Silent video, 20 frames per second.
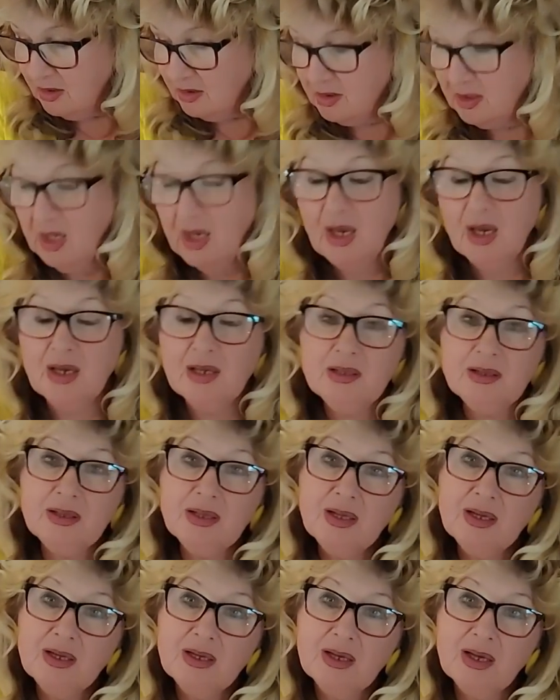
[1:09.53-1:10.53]

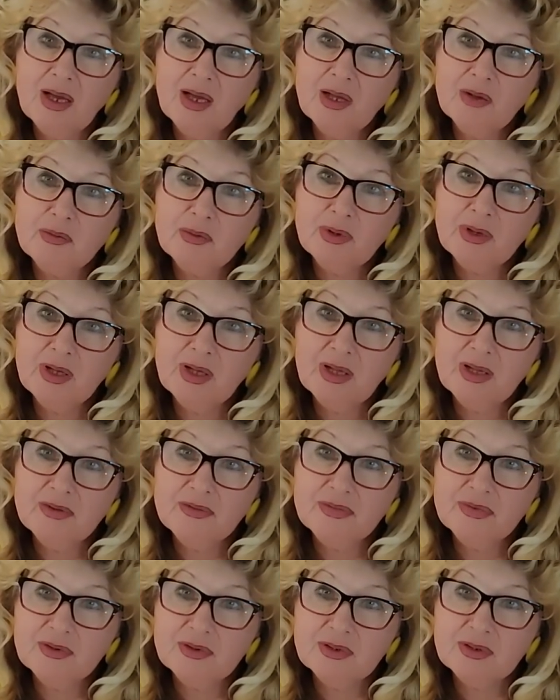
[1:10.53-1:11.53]
9, I will
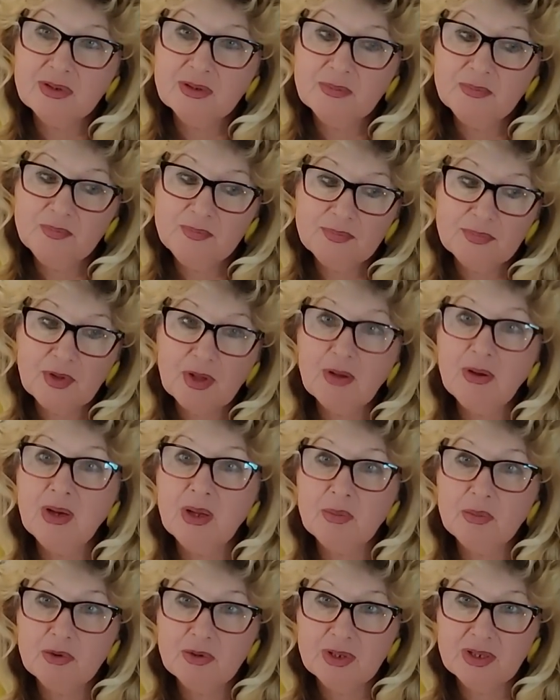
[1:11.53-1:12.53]
have a
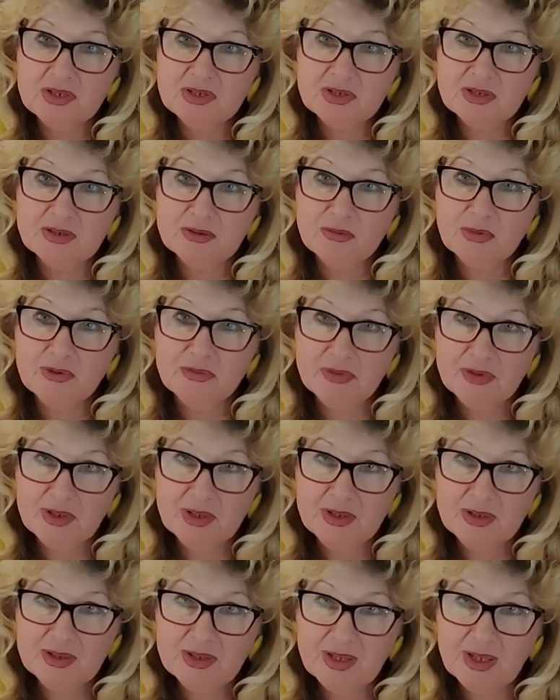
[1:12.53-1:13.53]
collaboration with
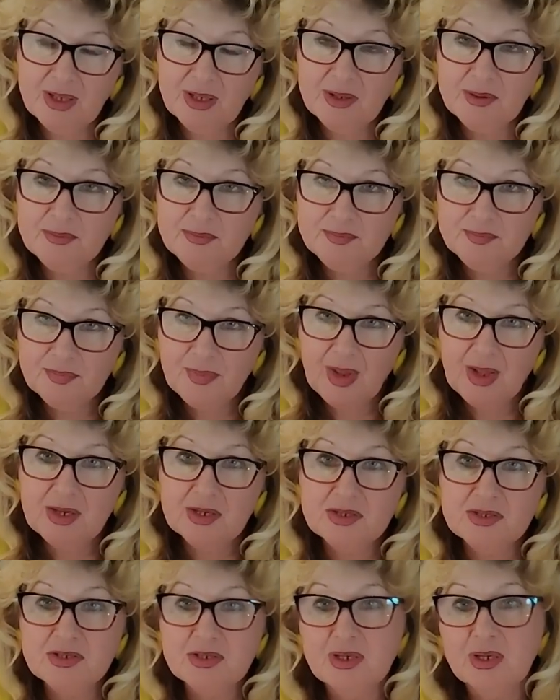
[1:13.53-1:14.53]
Linda G.